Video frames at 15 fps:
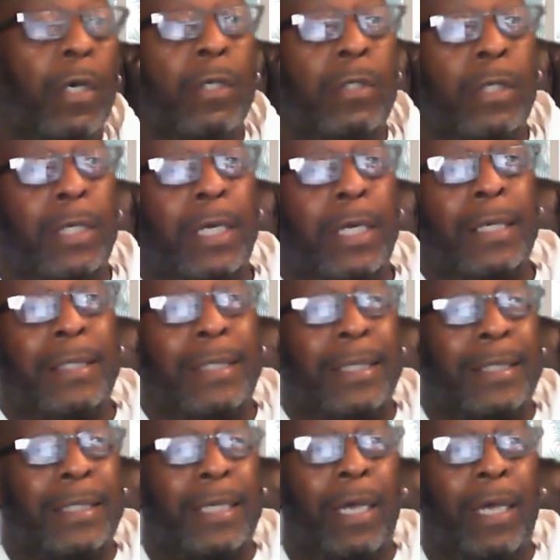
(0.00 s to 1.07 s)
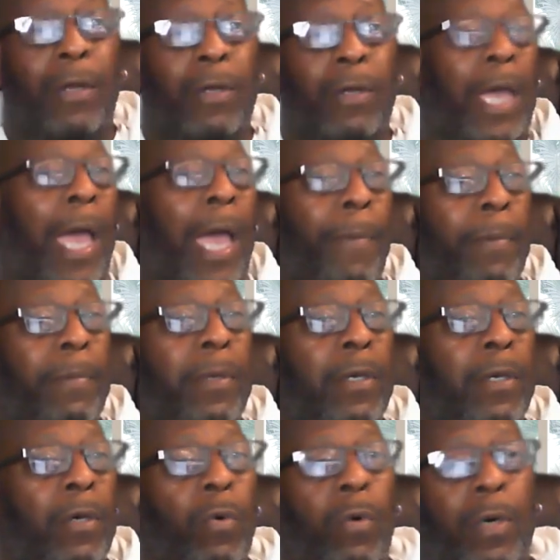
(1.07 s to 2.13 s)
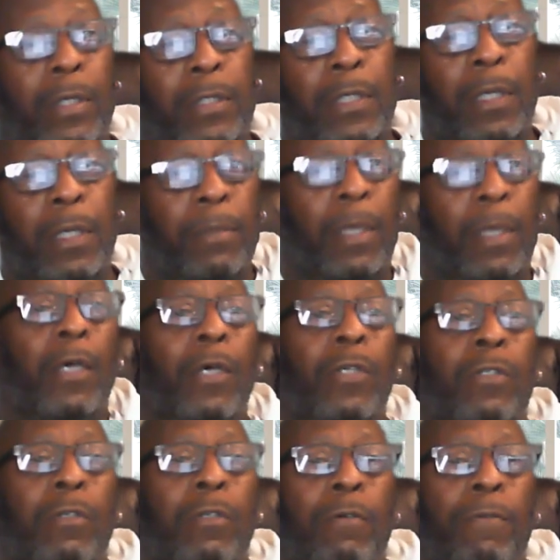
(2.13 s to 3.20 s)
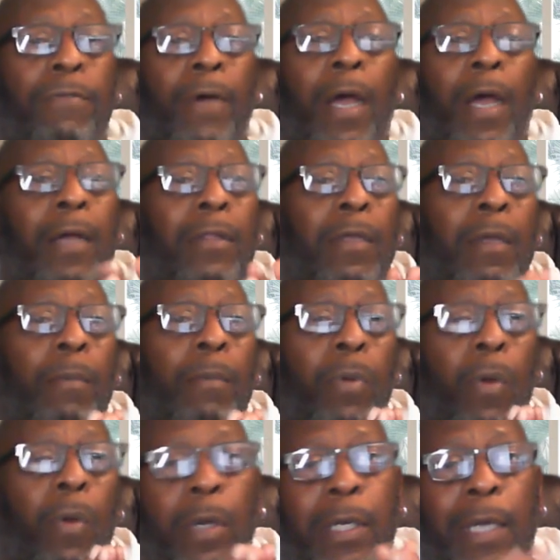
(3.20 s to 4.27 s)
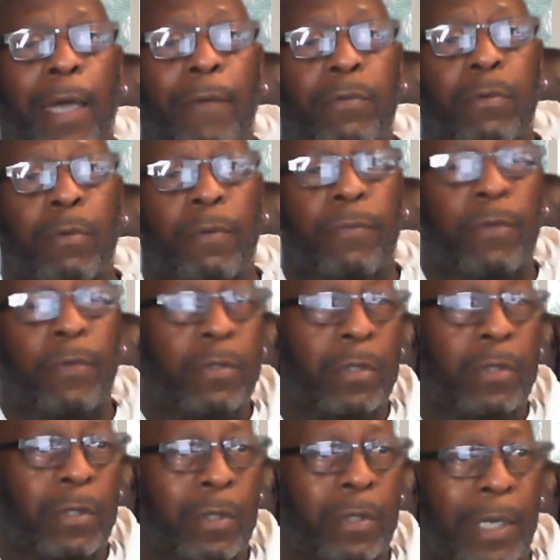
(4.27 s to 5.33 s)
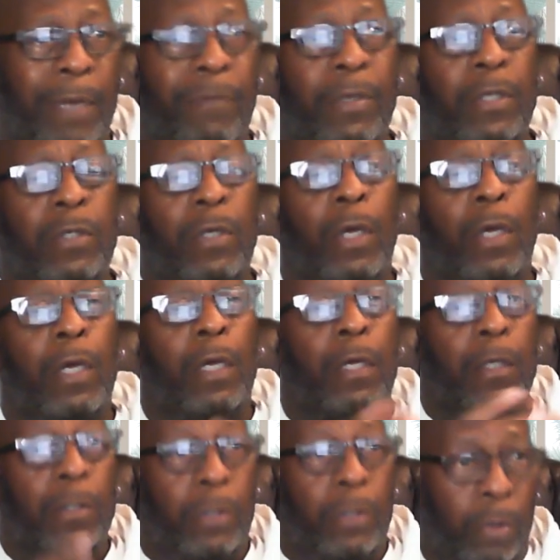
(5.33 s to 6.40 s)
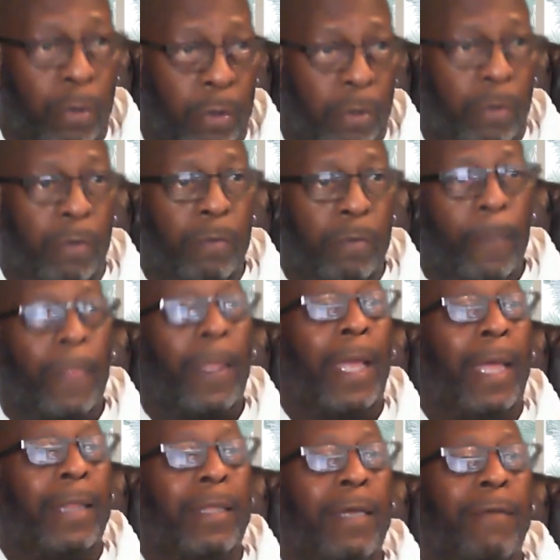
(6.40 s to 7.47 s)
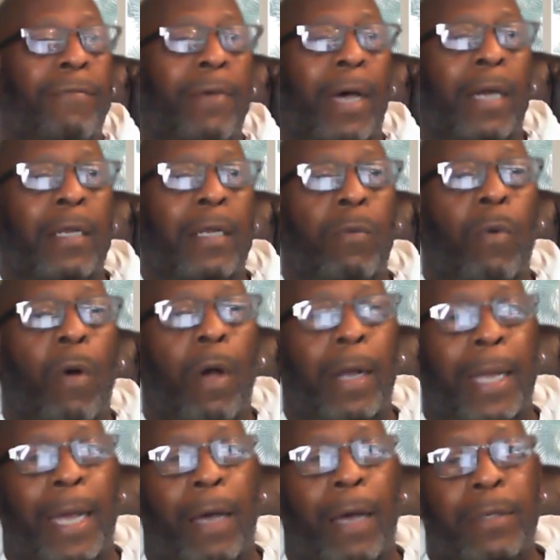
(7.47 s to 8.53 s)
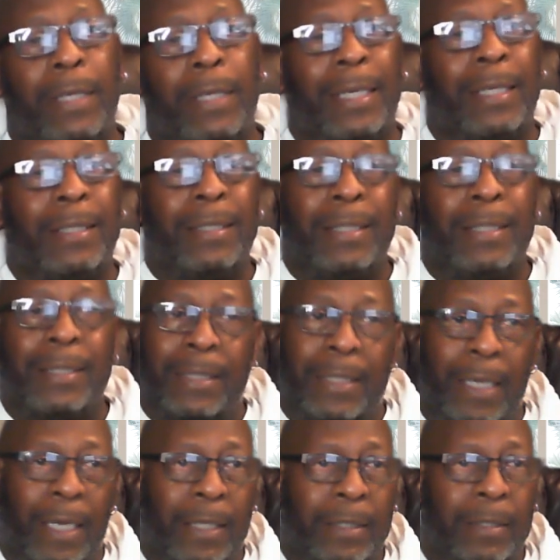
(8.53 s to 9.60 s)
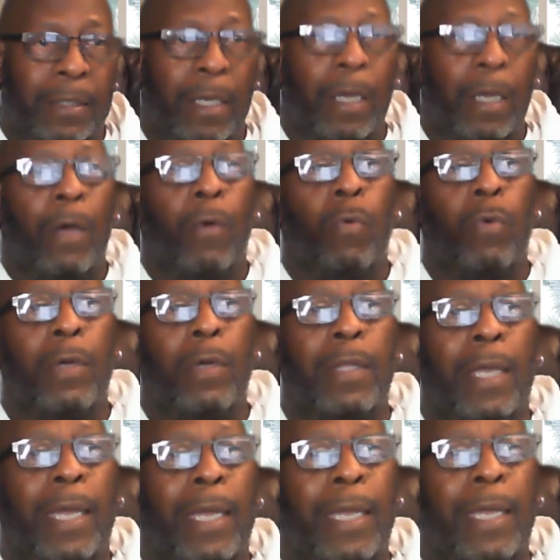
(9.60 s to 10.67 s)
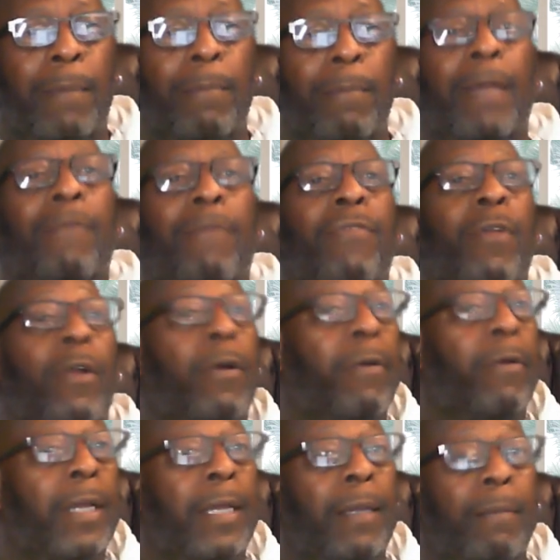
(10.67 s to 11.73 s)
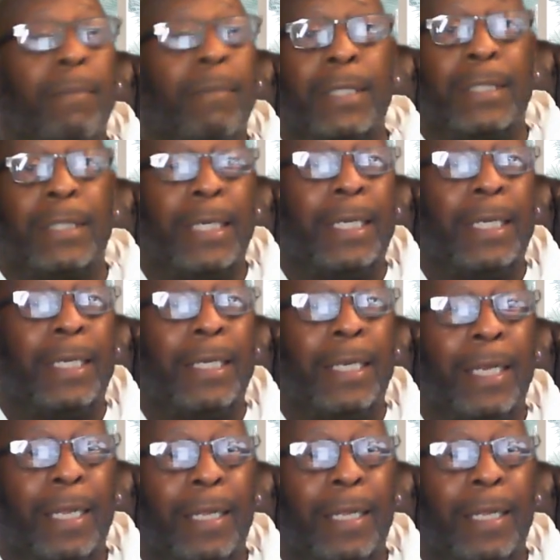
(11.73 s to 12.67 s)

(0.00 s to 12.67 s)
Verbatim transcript: to get a discount on a Happy Meal or attempt to fire the employee after refusing to give it to you, and then finally walk out in disgust with a McFlurry machine.